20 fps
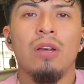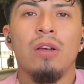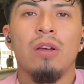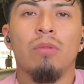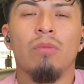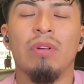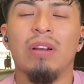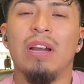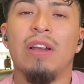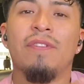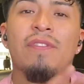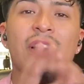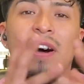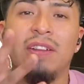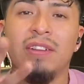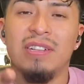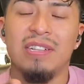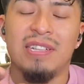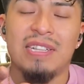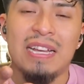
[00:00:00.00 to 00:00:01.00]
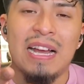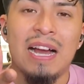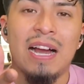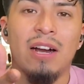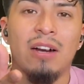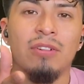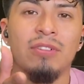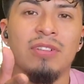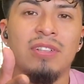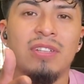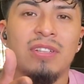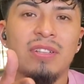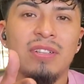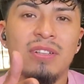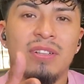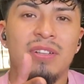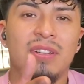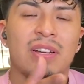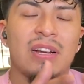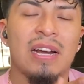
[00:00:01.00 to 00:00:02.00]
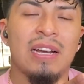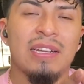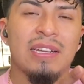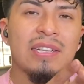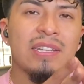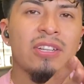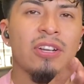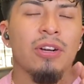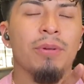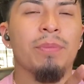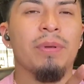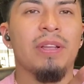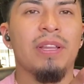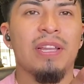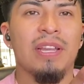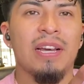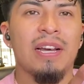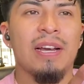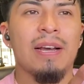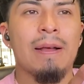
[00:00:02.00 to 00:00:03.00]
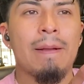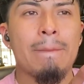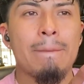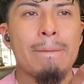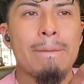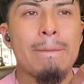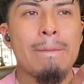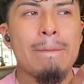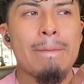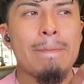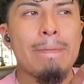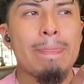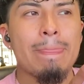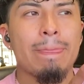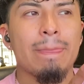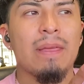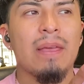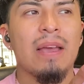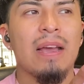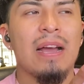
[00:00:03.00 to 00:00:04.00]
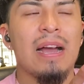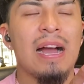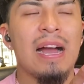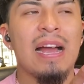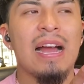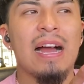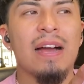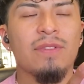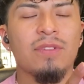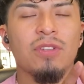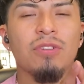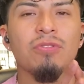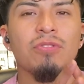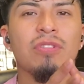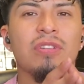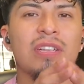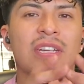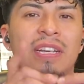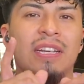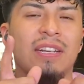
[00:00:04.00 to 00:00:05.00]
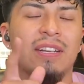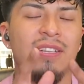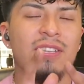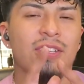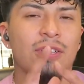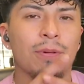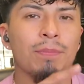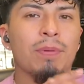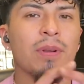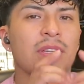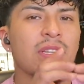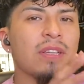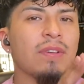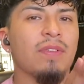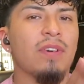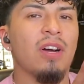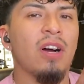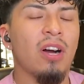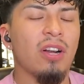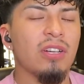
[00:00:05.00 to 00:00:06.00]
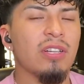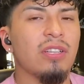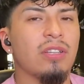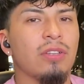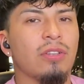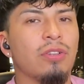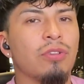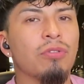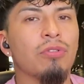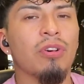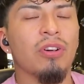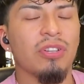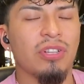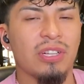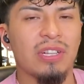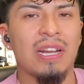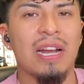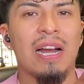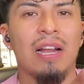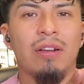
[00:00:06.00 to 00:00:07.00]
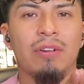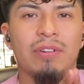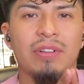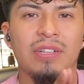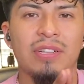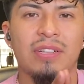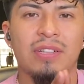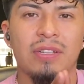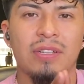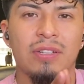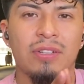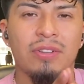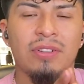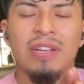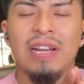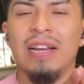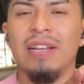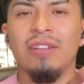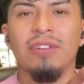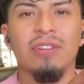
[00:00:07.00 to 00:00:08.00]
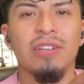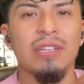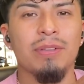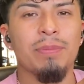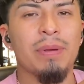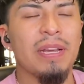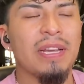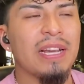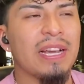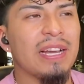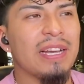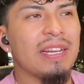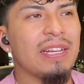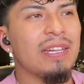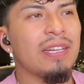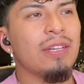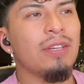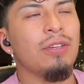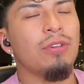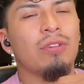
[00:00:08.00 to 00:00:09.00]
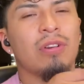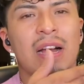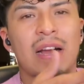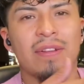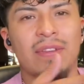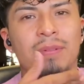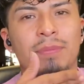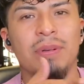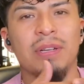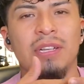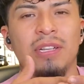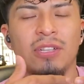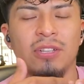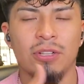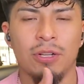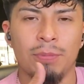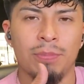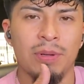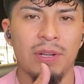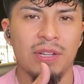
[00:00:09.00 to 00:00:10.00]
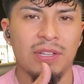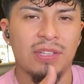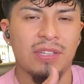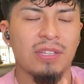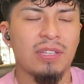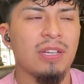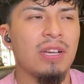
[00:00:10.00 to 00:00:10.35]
When I found this out, I determined that I have to eat a surplus of 100 to 200 calories. You can't do this main gaining, you have to be in a surplus.